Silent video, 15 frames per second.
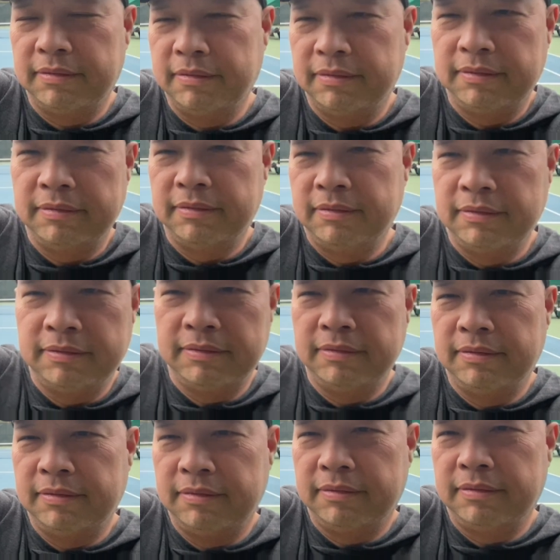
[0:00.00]

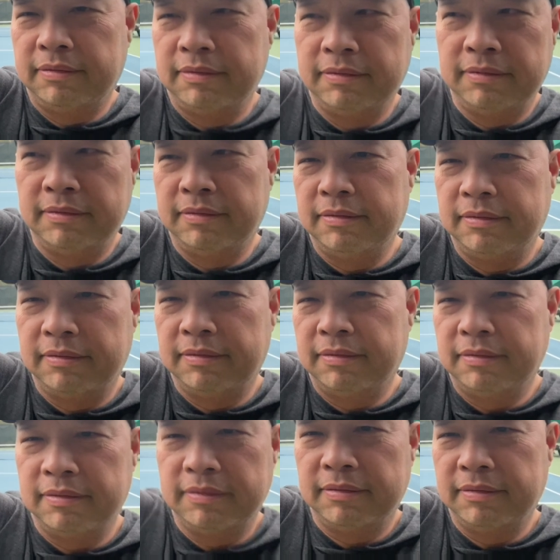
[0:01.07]

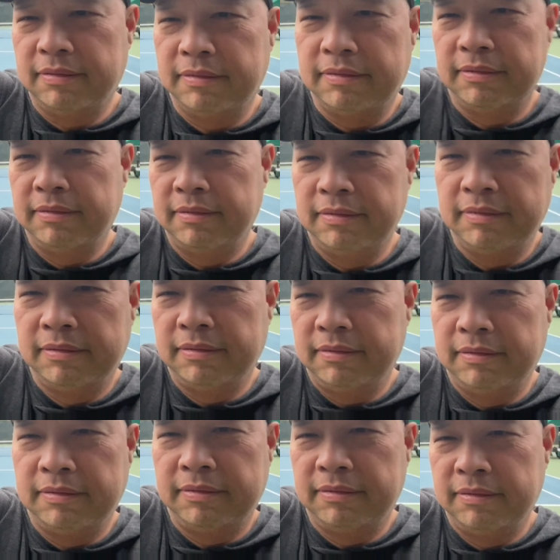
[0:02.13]

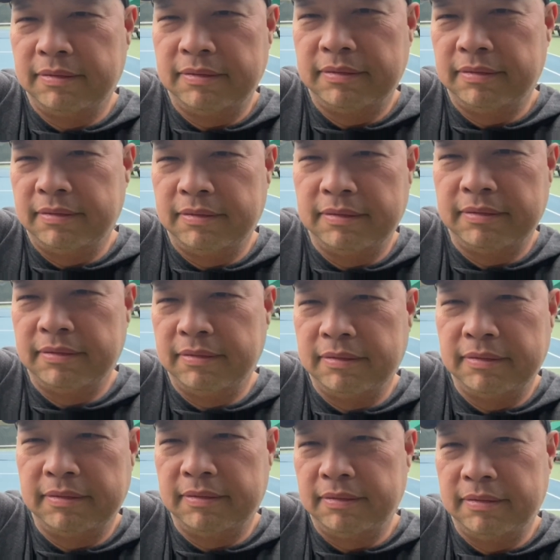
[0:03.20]

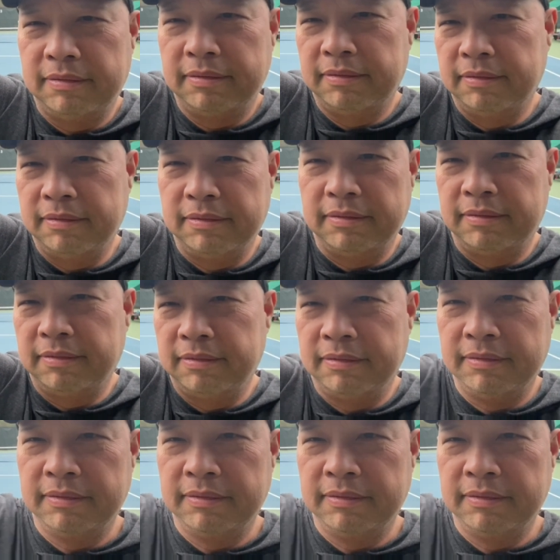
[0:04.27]
No one is speaking in this clip.